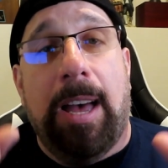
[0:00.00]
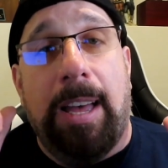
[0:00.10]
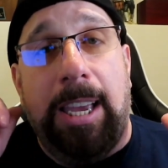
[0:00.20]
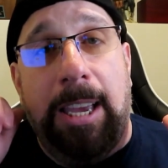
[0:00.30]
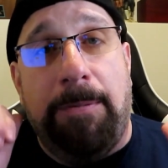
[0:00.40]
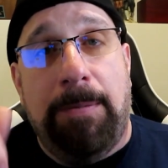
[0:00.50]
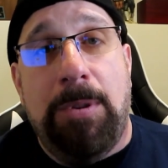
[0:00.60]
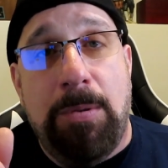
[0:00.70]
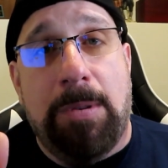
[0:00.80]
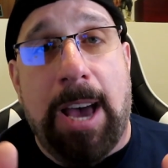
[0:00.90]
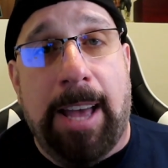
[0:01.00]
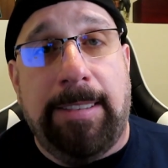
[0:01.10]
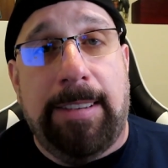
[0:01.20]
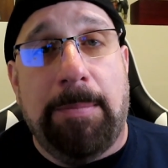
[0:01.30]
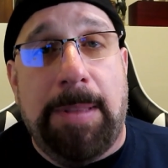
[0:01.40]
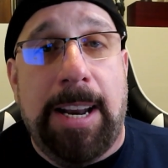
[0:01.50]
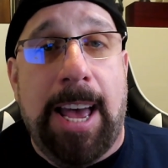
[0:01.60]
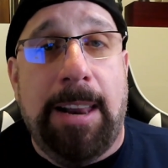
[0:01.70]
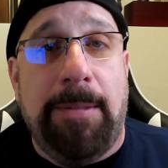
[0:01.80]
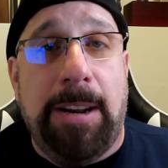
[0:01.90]
If you got something
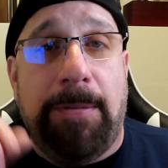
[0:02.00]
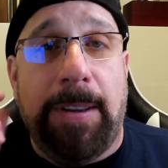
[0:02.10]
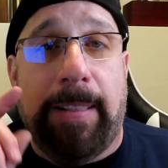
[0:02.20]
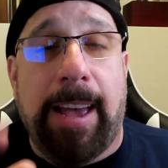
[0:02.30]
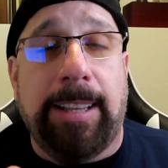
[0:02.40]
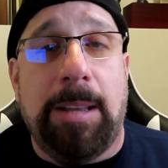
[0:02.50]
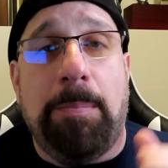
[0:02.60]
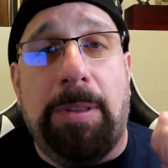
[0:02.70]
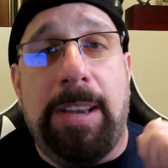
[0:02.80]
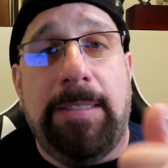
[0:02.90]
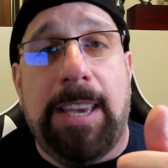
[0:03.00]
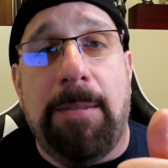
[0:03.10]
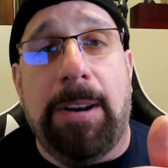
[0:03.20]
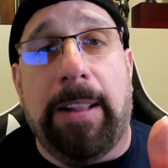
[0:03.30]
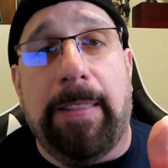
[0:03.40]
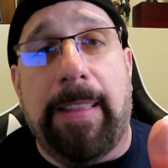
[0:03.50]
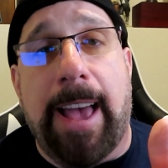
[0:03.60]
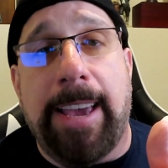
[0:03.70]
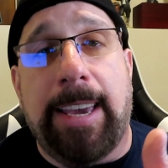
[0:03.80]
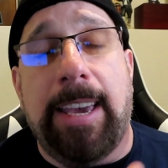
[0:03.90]
out of it, if you liked it, please give it a
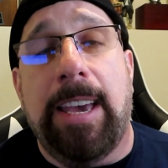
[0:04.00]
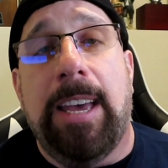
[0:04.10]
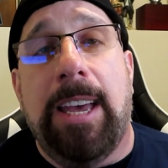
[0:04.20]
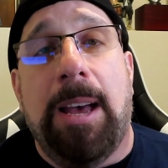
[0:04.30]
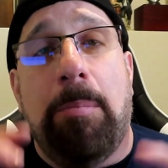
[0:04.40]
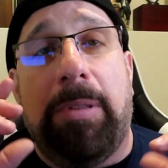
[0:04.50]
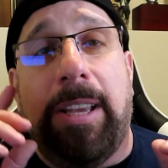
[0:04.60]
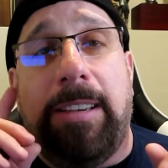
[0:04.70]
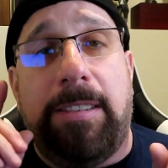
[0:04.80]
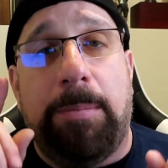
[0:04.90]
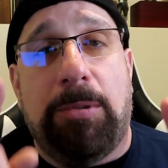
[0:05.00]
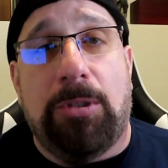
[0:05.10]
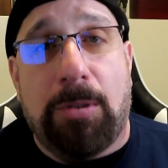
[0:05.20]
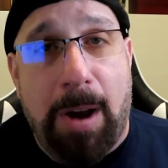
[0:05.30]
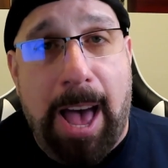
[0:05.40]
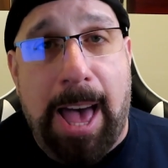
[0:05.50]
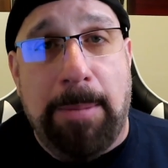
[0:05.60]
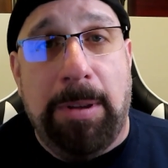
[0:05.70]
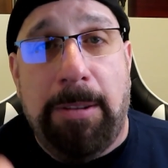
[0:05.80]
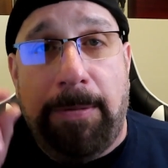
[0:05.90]
like. Please
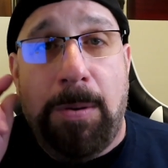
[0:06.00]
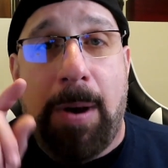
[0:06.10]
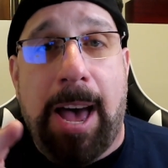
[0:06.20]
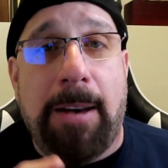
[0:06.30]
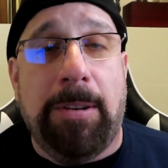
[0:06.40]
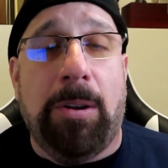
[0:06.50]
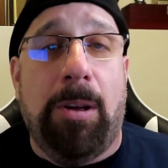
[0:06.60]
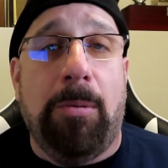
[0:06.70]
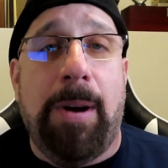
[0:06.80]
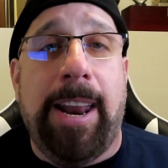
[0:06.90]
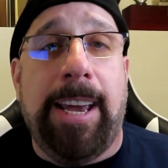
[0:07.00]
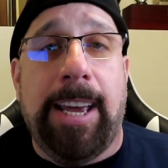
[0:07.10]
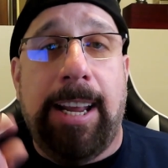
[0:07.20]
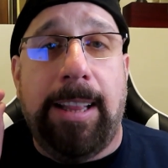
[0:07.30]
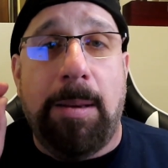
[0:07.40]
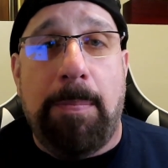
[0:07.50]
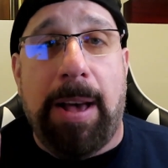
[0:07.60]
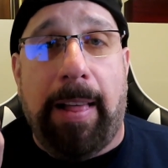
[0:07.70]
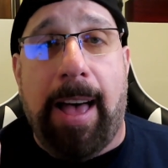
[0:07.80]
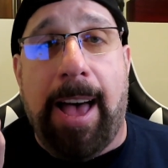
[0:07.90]
subscribe if you haven't already and hit the
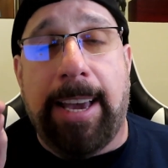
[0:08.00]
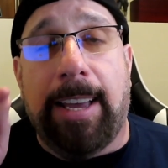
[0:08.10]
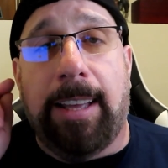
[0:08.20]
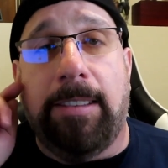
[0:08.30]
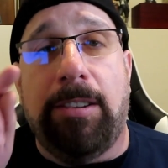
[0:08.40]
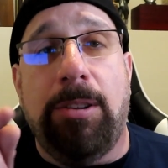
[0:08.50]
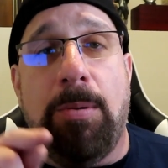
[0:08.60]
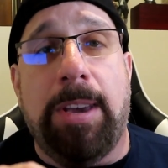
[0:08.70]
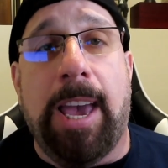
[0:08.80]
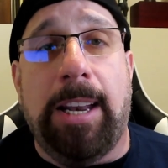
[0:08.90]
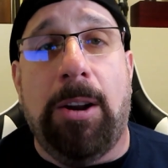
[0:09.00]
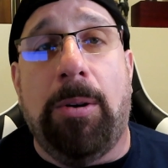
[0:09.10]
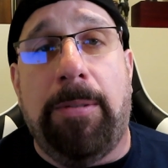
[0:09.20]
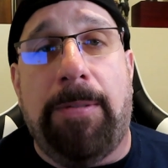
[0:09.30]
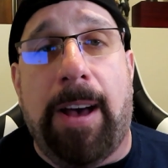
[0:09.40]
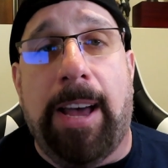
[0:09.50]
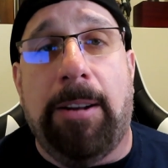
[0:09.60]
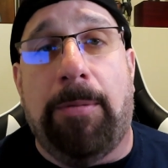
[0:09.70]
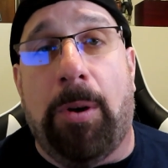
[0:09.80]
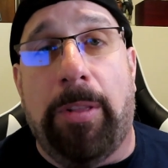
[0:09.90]
bell icon so you get notified
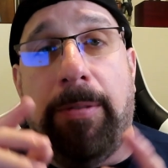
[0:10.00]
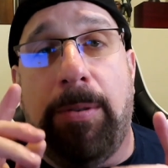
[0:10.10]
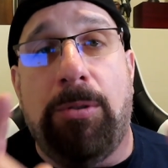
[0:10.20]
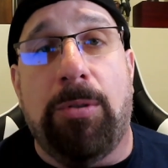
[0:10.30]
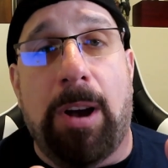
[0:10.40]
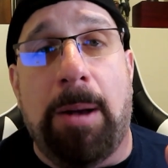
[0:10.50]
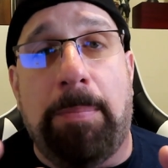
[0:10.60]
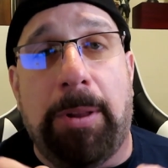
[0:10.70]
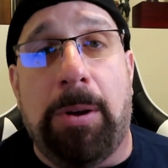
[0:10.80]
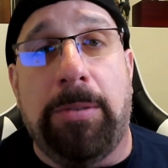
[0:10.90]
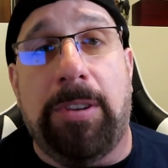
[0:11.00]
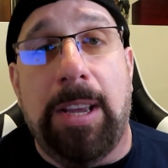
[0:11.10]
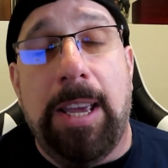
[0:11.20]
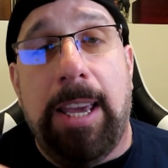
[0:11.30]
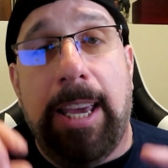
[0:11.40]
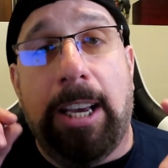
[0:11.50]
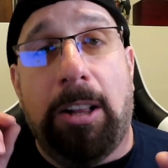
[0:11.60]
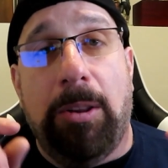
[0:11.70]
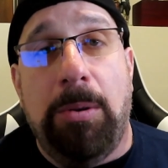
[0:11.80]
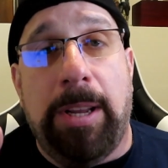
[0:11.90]
of all the future uploads,
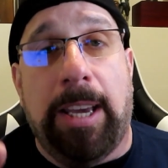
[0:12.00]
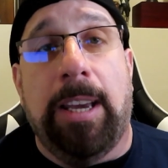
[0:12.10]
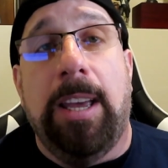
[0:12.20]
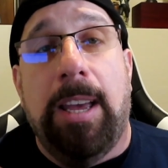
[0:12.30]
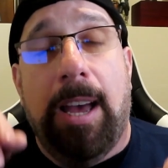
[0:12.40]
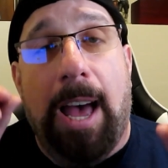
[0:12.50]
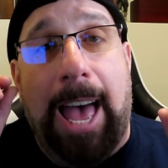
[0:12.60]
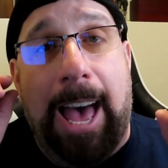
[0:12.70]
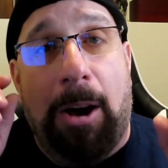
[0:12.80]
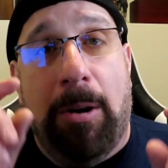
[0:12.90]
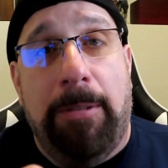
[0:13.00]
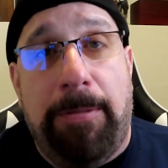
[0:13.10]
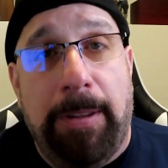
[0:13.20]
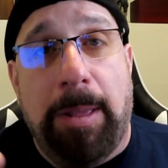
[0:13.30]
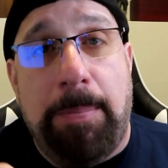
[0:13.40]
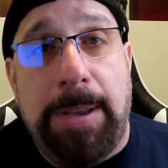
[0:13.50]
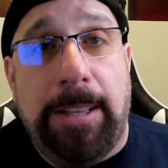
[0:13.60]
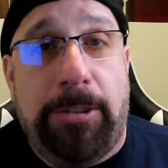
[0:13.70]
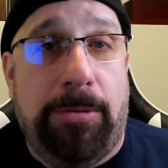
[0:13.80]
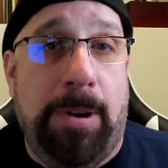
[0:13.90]
including our
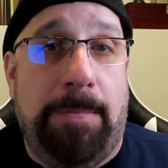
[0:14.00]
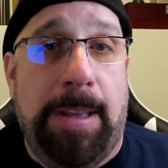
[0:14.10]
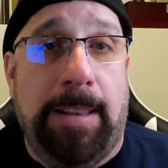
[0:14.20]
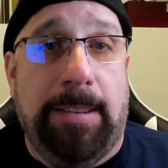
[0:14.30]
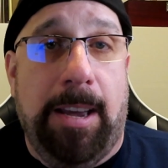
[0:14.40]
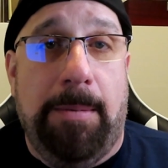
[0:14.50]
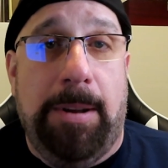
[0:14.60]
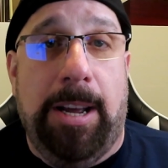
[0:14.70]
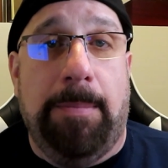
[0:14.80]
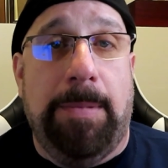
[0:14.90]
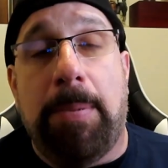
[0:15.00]
Philippines trip that's coming up.